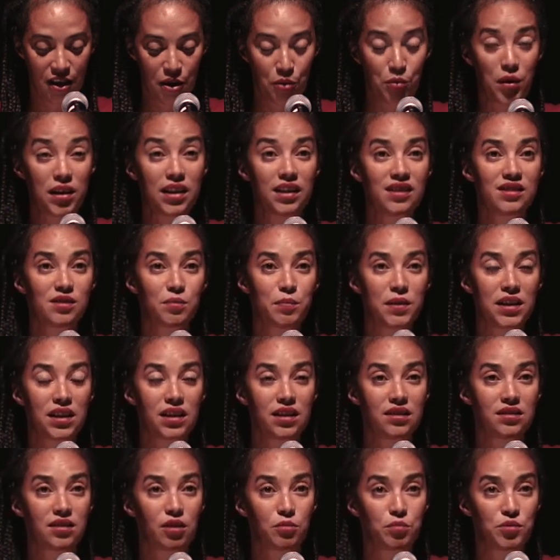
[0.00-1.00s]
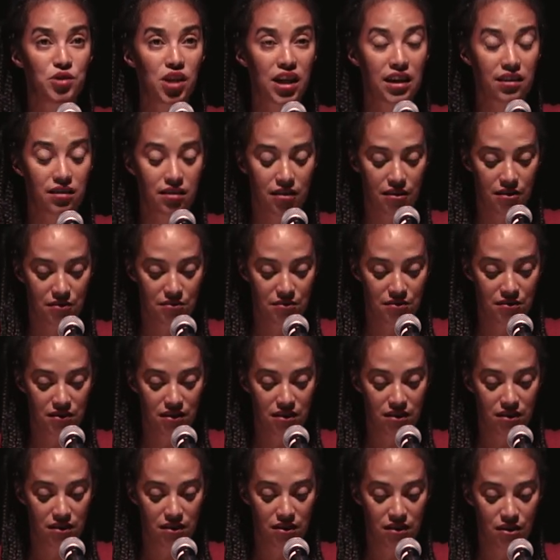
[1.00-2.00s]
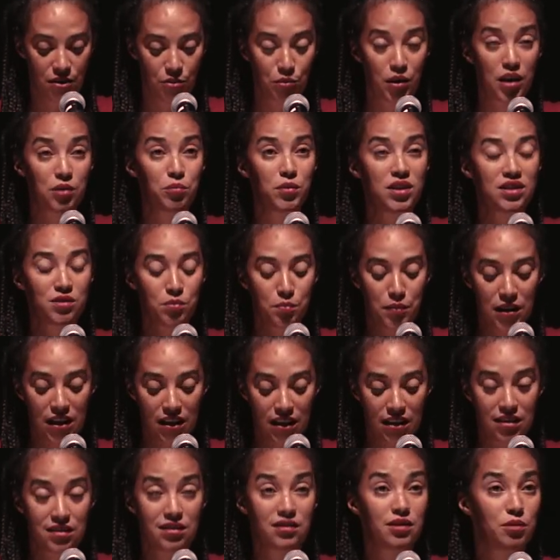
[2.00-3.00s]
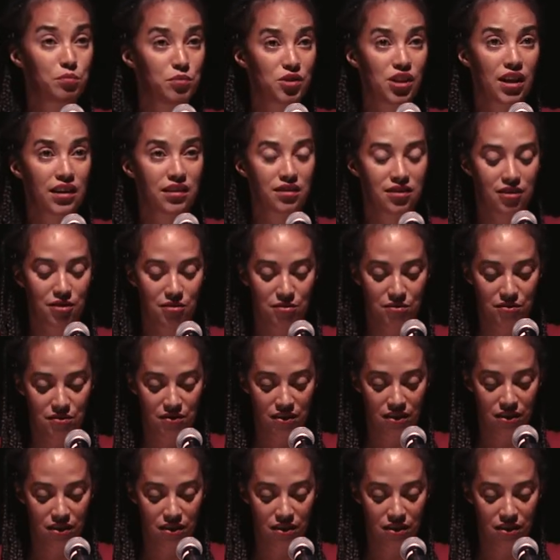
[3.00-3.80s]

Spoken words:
When they speak, it's objective. When we speak, it's subjective.